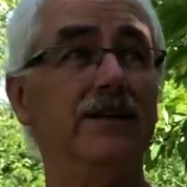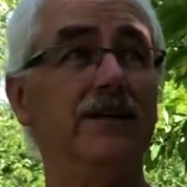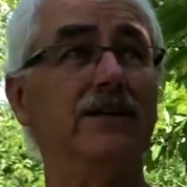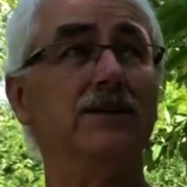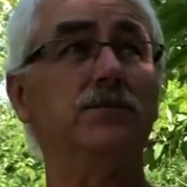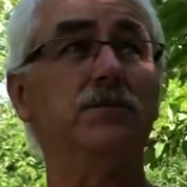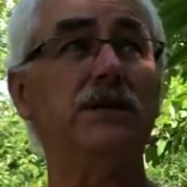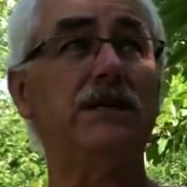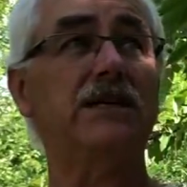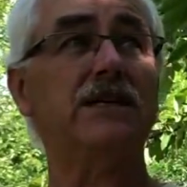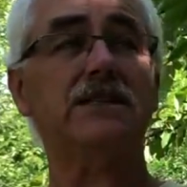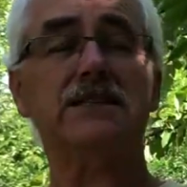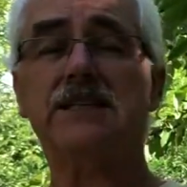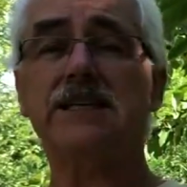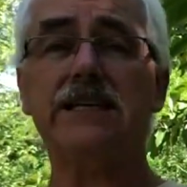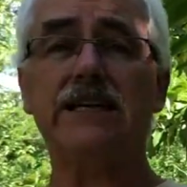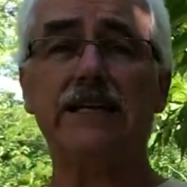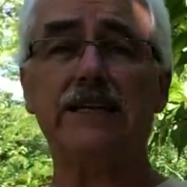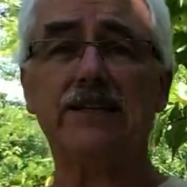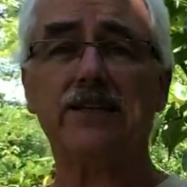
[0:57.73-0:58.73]
is because
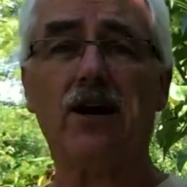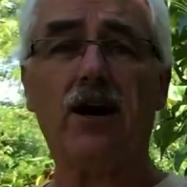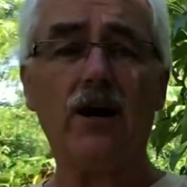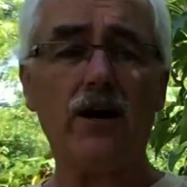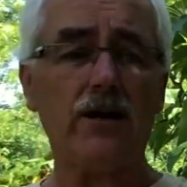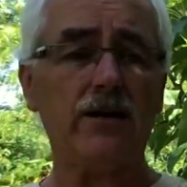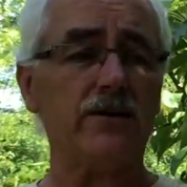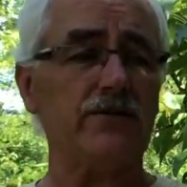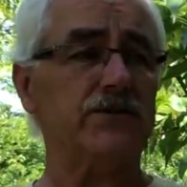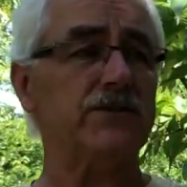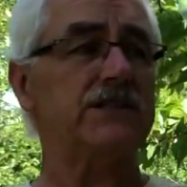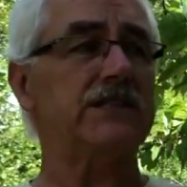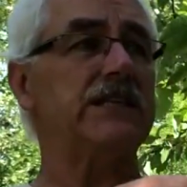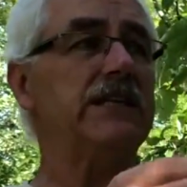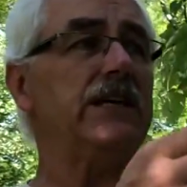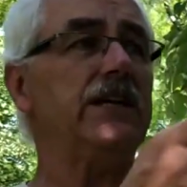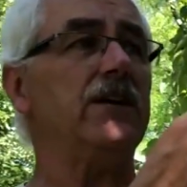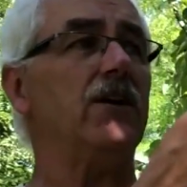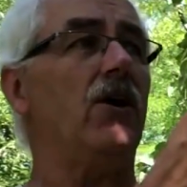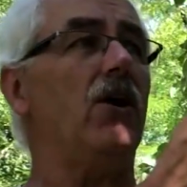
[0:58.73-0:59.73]
they get tired of
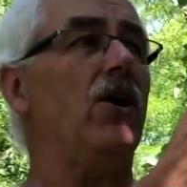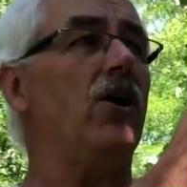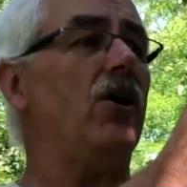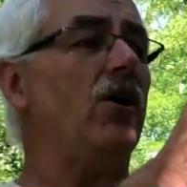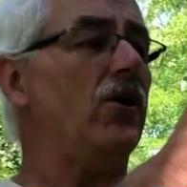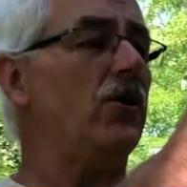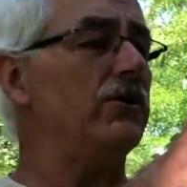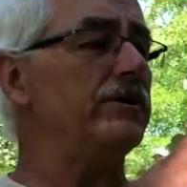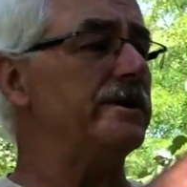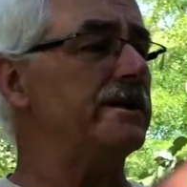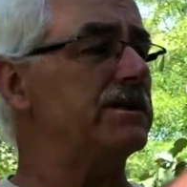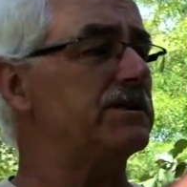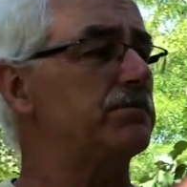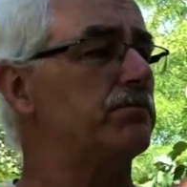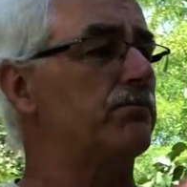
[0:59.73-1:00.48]
seeing all these